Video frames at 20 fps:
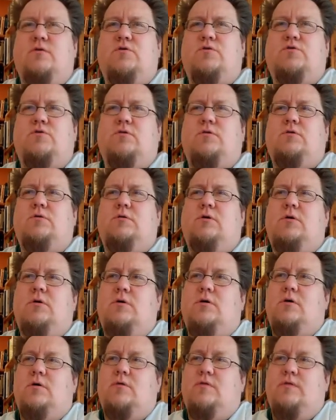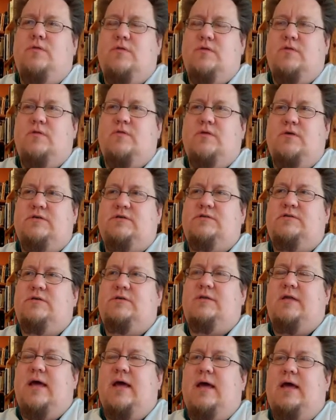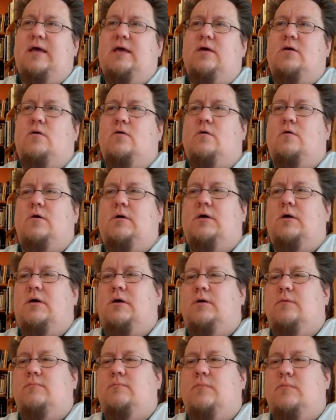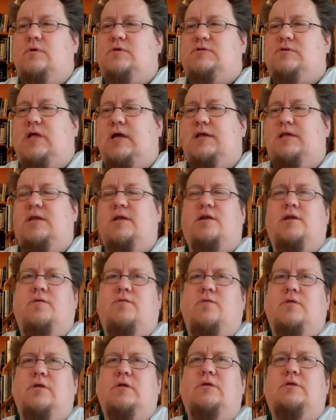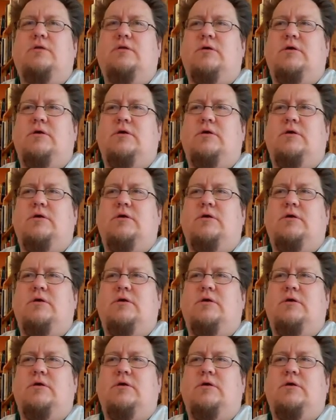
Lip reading: future, this day, or slightly different,